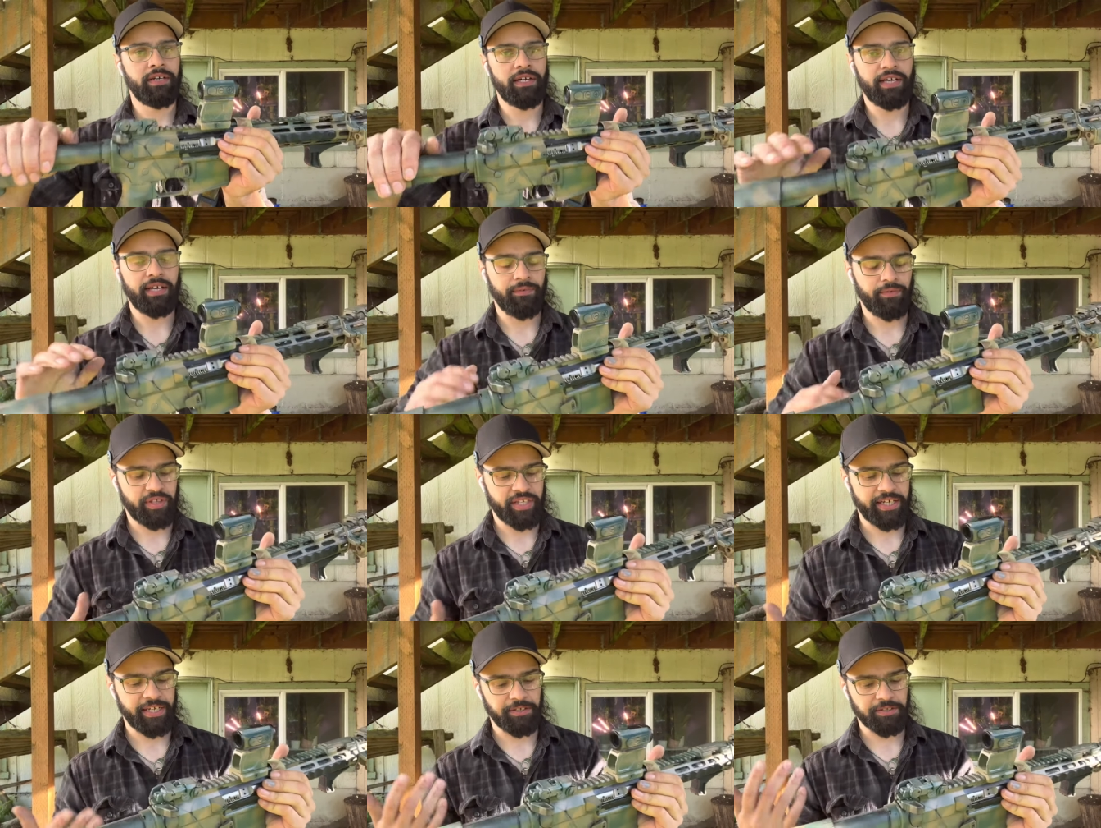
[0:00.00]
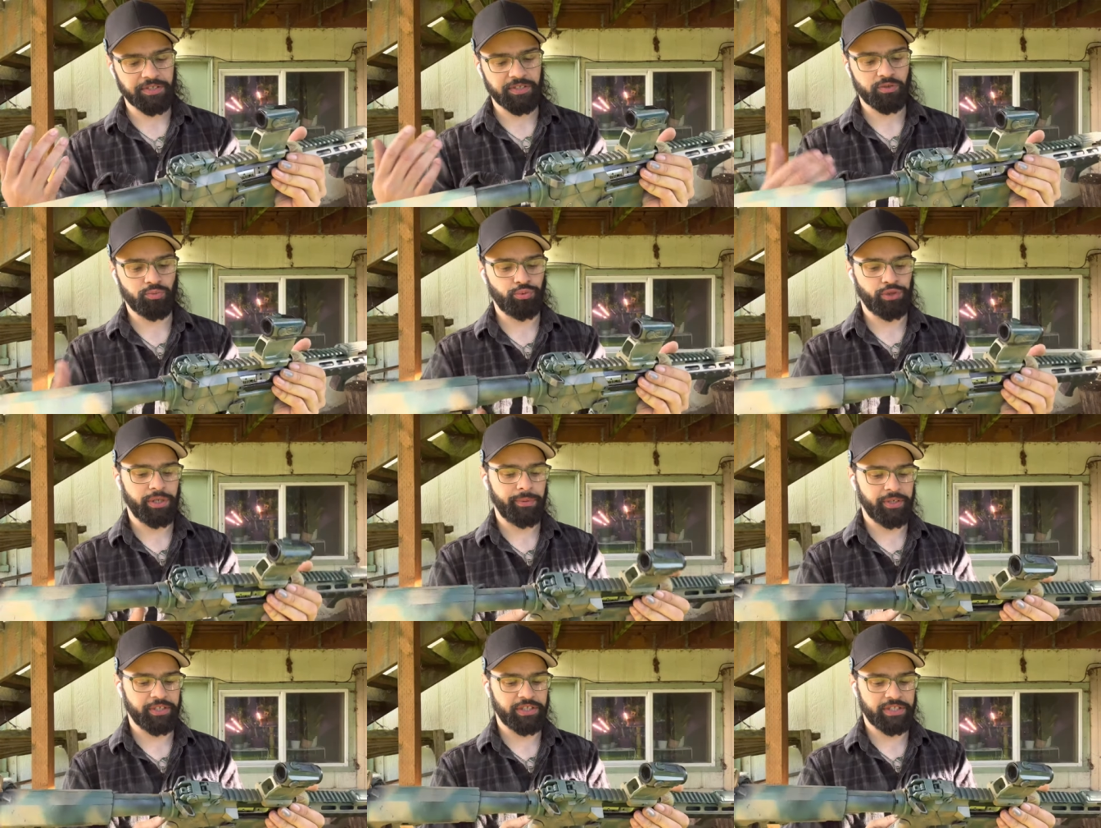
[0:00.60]
Everything else is
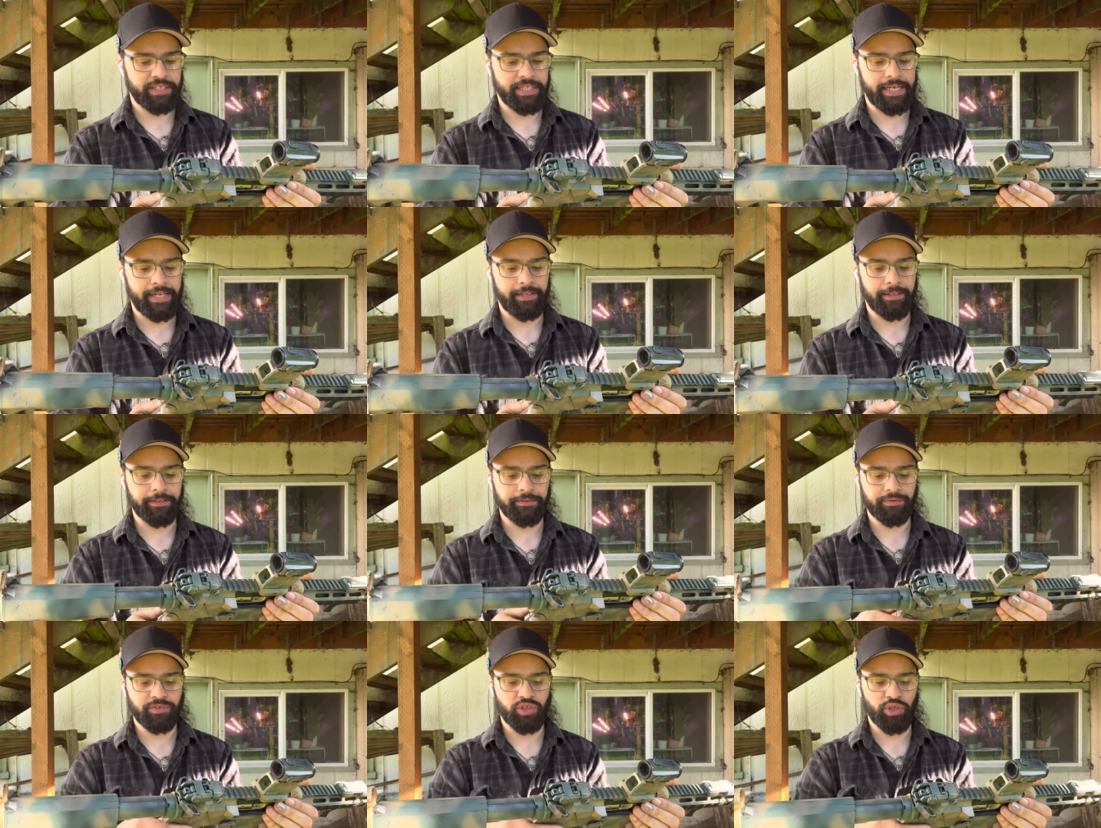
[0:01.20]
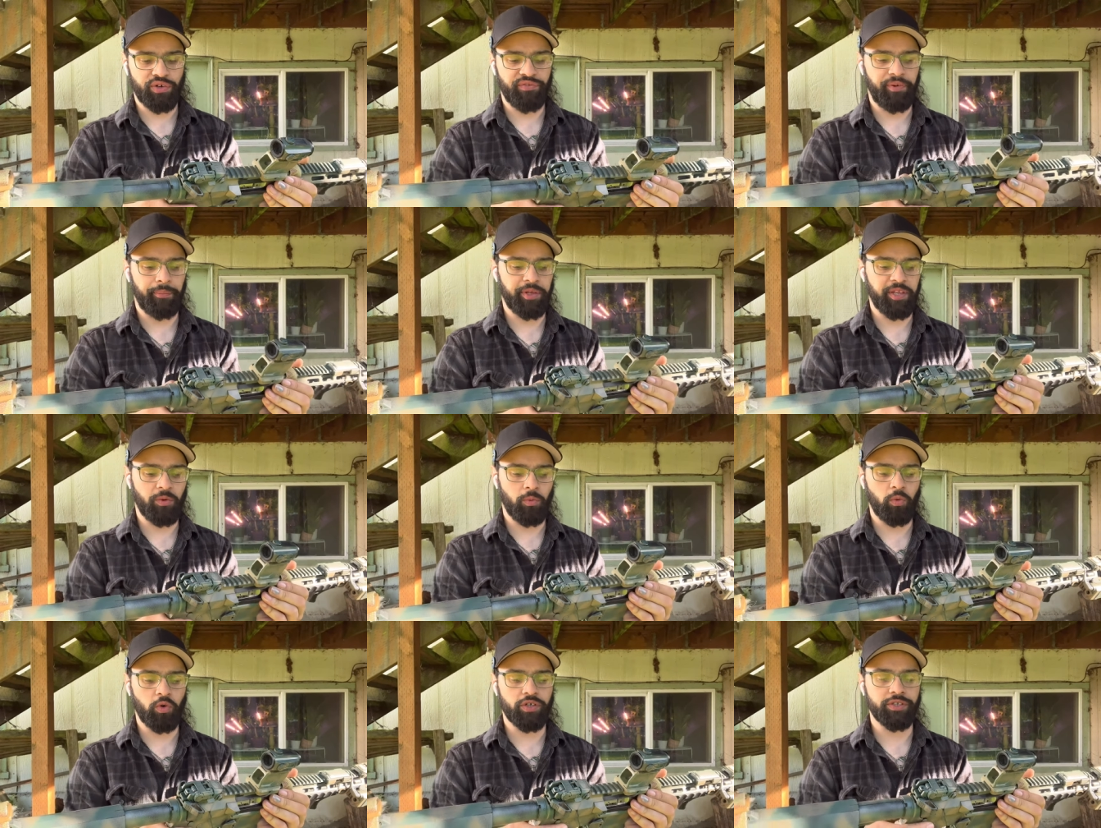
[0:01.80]
pretty much silent. So if I'm in
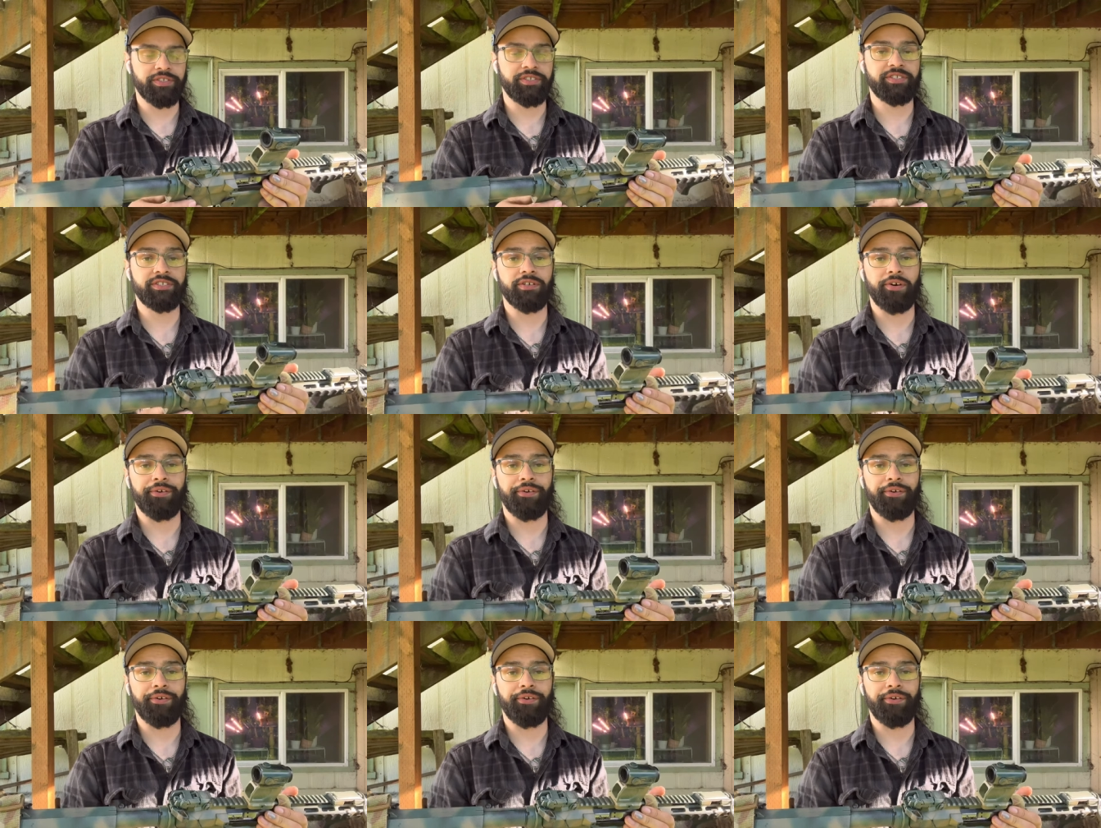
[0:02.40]
the woods,